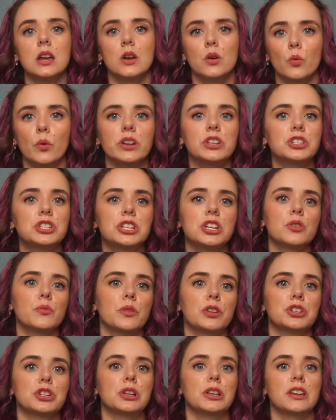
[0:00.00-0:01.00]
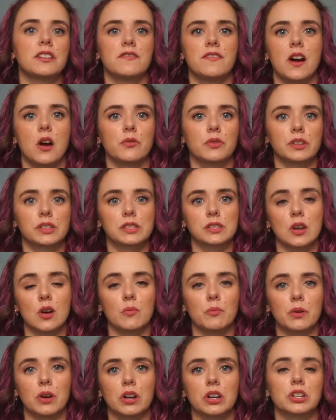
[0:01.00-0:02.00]
When she originally found this
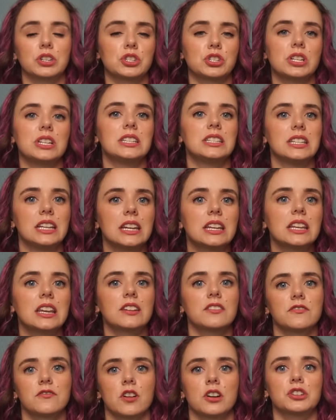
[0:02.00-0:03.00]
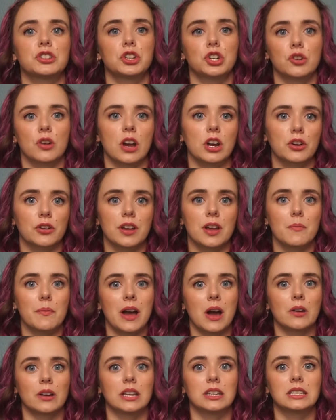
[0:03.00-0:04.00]
notebook, she did confront Gregory
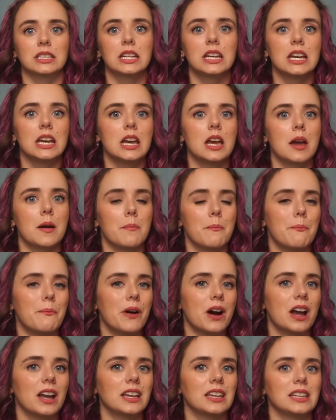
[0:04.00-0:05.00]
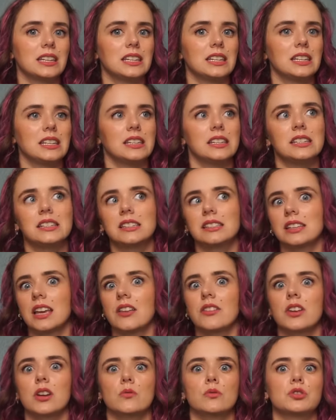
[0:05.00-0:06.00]
about it, but he
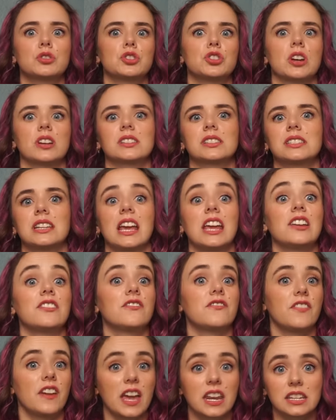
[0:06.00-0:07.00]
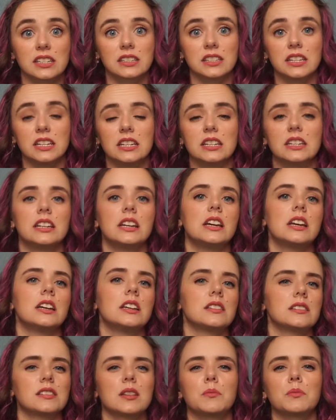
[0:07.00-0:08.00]
said that it was just a fantasy,
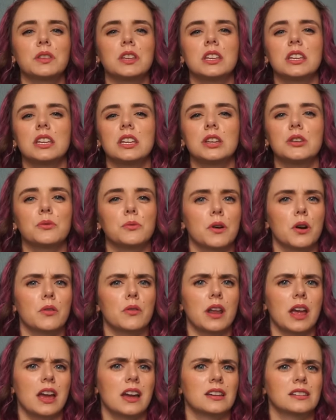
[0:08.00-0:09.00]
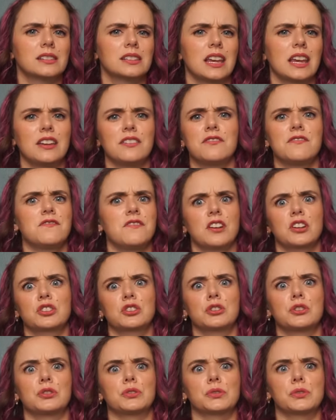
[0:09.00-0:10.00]
something he wrote as a
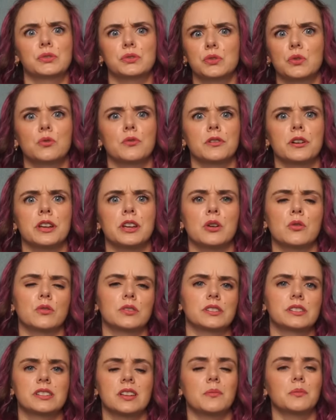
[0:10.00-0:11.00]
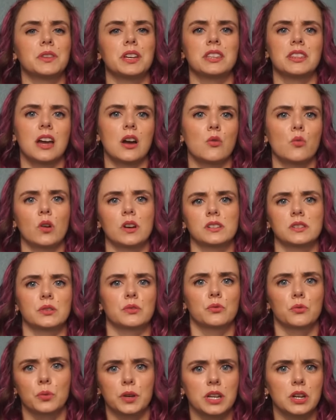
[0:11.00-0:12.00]
fictional story or something that wasn't
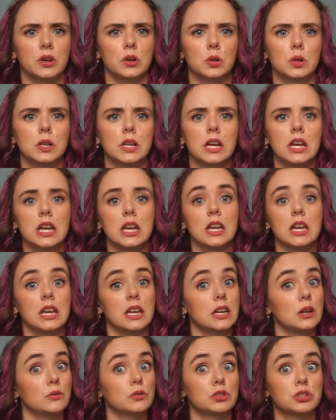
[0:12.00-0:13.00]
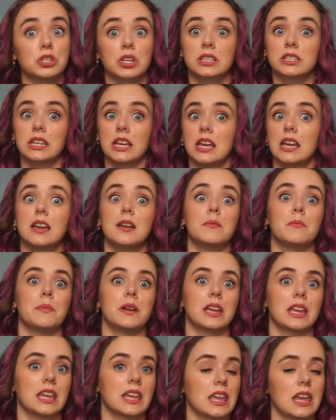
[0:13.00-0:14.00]
real. It was just him
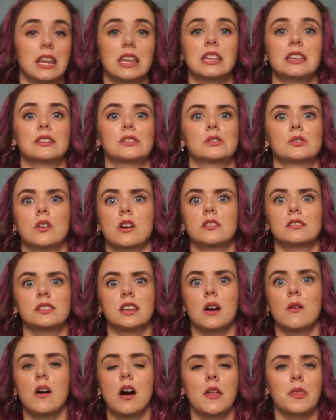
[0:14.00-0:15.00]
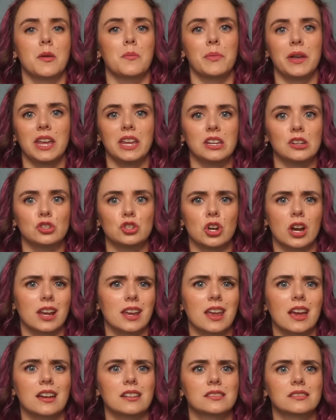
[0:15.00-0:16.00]
getting his thoughts out on the page, I
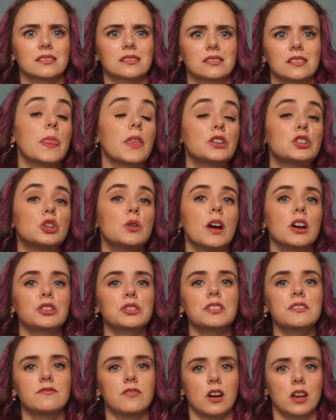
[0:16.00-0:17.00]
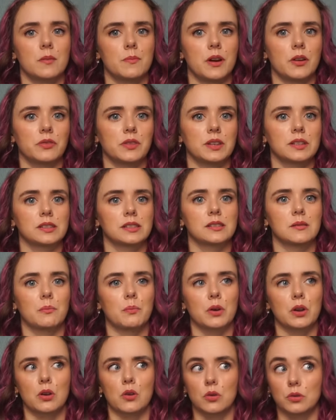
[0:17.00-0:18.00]
guess. The two actually fought about this,
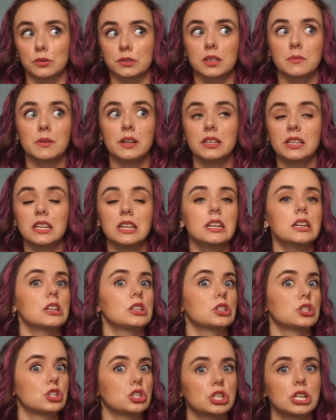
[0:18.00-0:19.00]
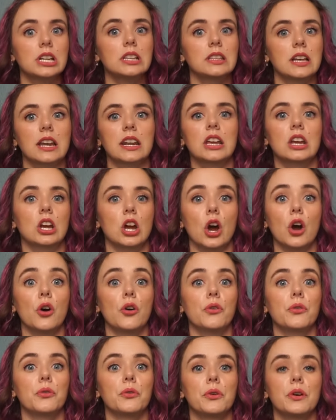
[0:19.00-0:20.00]
but ultimately, she let it
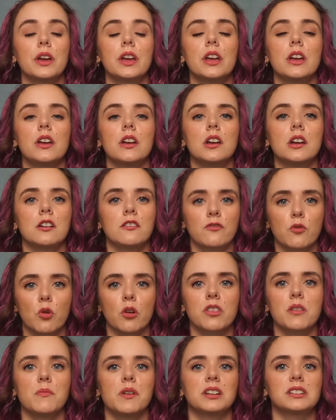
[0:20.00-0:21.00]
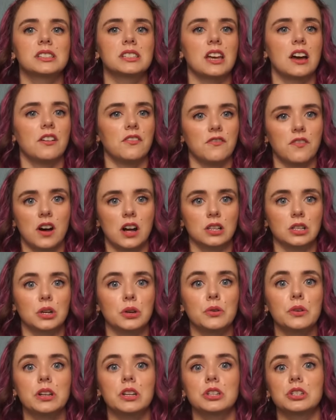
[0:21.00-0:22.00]
go. For the months that
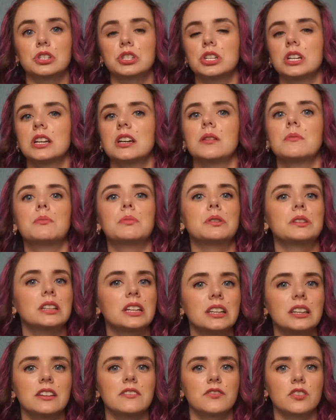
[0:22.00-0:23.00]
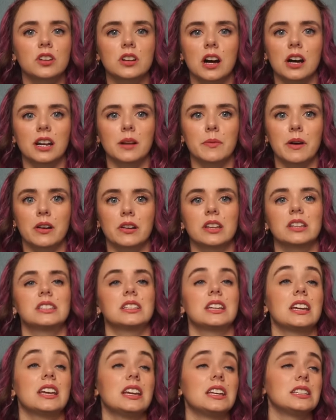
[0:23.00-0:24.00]
followed, she completely forgot about
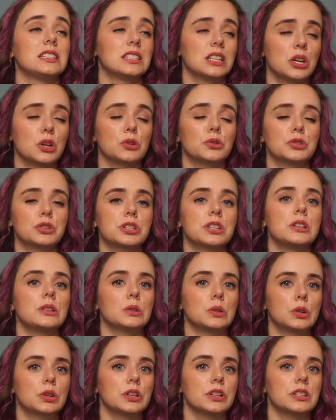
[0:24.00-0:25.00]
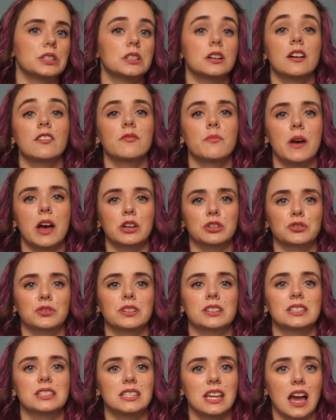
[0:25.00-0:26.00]
it until she learned of
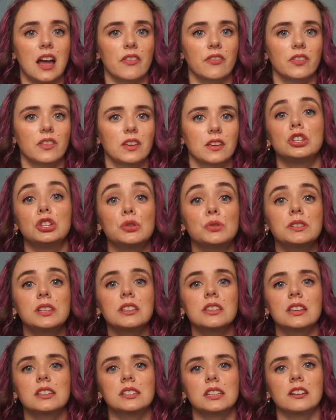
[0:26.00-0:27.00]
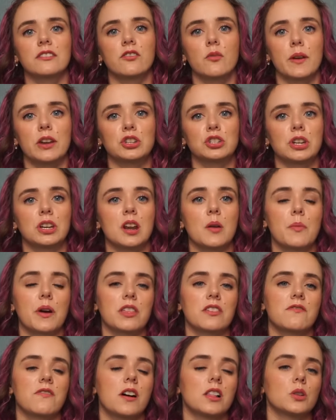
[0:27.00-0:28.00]
Patrick's death. Using this information, by
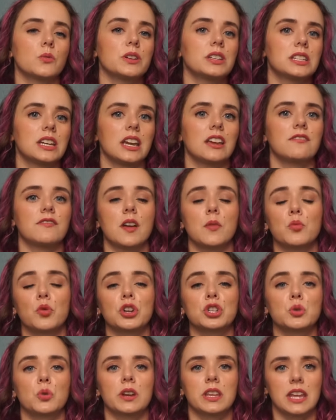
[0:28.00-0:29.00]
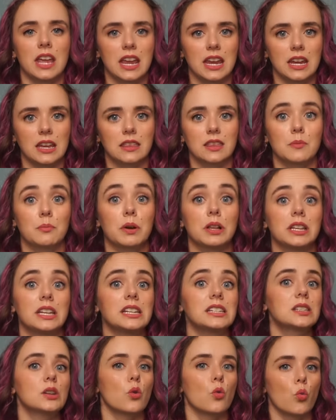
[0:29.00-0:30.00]
the following day, February twenty-eighth,
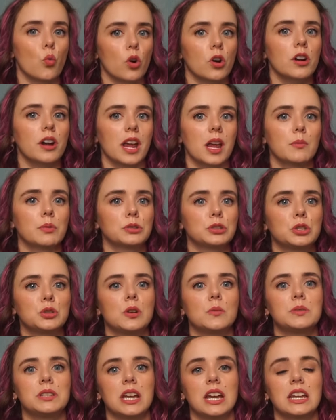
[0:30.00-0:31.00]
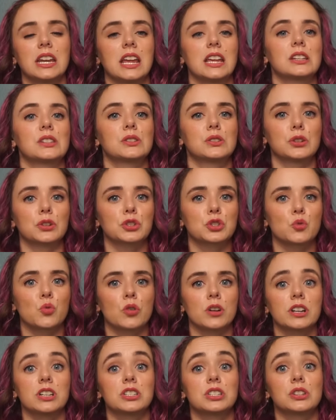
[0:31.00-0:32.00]
police were able to obtain a search
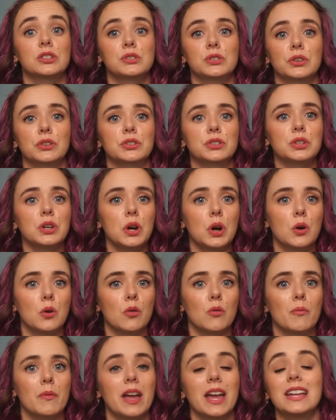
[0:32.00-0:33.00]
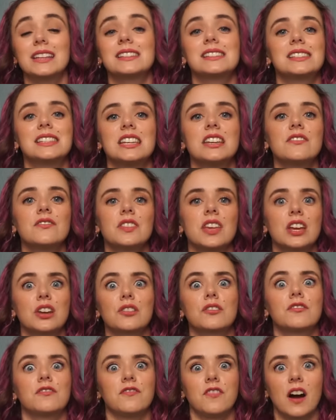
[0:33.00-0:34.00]
warrant to search the home and see if they
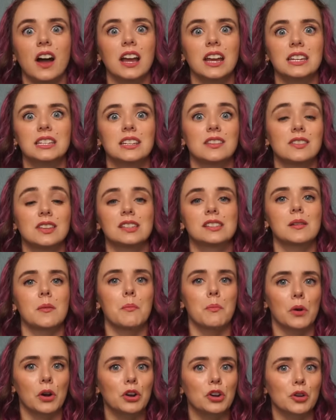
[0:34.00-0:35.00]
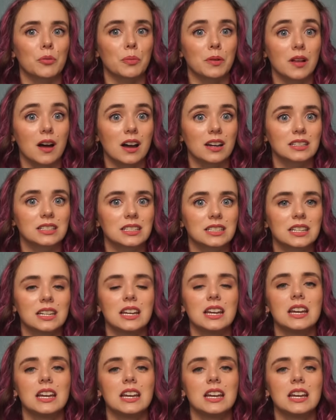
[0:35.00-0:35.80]
could find this murder plot.